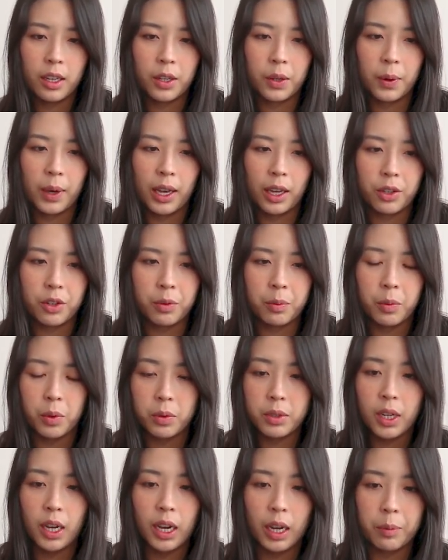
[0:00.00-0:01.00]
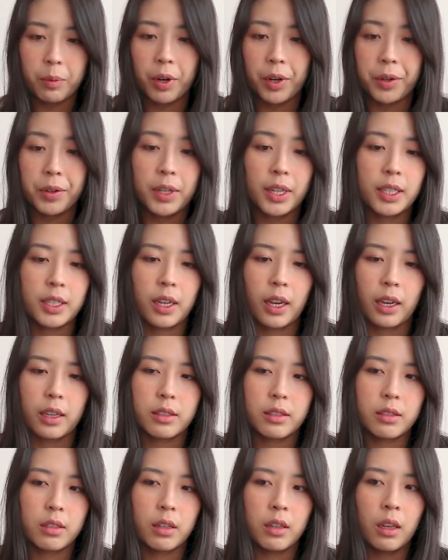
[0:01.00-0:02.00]
you had your most high priority
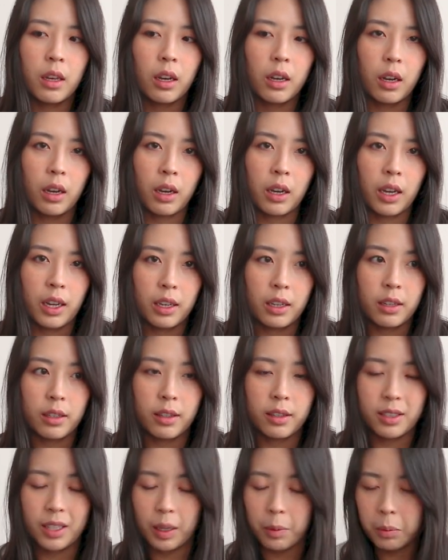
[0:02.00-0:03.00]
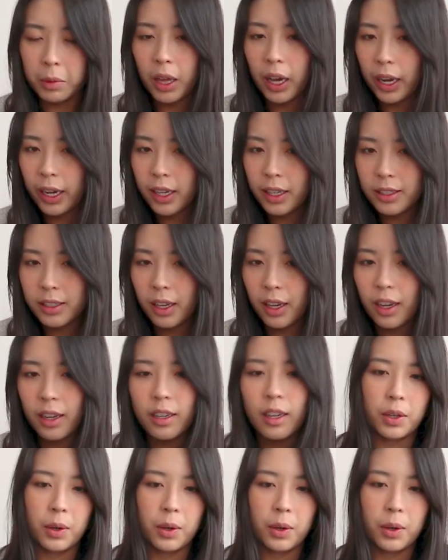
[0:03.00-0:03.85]
text on the same line as that.